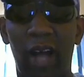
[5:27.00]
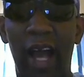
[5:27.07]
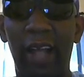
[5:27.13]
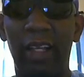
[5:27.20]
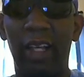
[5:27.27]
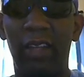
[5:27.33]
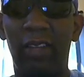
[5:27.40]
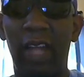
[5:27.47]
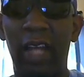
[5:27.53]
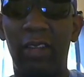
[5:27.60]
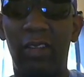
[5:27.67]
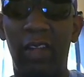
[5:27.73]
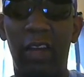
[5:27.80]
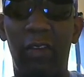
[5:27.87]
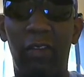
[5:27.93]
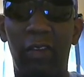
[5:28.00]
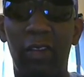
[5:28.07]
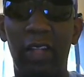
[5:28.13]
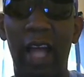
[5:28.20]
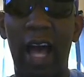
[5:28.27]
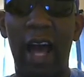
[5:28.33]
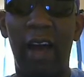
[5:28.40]
I guess that's it for
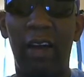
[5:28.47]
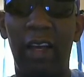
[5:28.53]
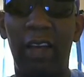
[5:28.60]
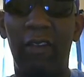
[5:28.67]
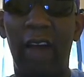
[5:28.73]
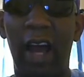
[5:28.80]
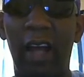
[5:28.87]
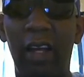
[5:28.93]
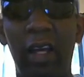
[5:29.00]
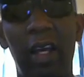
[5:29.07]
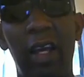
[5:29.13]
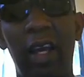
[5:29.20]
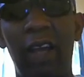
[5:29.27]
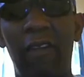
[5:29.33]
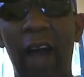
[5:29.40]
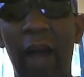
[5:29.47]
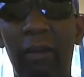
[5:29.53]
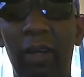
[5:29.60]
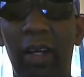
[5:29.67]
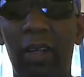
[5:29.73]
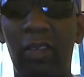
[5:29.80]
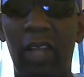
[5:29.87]
now. If I'm
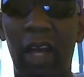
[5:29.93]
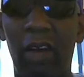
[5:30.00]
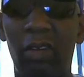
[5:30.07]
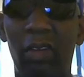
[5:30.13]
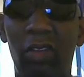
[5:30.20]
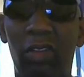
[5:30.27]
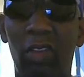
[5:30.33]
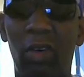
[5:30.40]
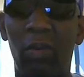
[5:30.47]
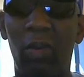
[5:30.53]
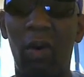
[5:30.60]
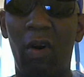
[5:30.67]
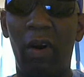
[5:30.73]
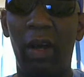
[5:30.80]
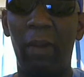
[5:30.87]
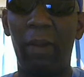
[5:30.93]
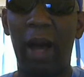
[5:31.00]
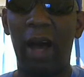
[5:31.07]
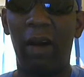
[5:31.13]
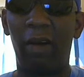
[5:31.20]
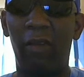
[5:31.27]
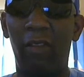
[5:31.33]
gonna tell you some more
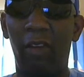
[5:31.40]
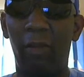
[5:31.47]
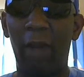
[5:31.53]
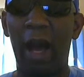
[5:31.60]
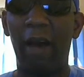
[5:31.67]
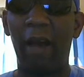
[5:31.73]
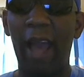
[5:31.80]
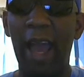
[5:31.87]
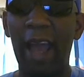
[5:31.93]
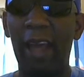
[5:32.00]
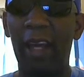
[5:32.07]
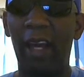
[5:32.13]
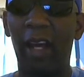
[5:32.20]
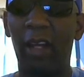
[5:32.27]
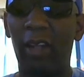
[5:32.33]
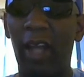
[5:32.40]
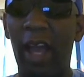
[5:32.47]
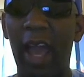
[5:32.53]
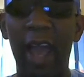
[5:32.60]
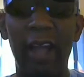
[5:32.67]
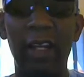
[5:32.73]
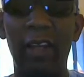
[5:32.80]
about the
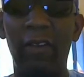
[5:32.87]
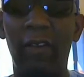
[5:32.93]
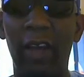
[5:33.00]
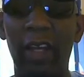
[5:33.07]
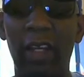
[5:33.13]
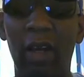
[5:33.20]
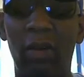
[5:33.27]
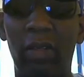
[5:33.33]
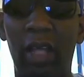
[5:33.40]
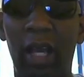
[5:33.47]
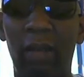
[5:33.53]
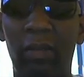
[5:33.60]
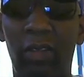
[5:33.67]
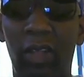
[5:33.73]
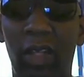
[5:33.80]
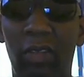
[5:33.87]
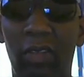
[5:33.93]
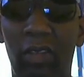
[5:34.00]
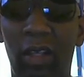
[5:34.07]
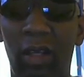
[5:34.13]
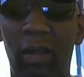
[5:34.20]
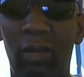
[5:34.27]
any video game
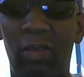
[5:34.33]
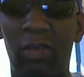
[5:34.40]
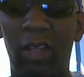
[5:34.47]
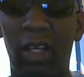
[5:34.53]
systems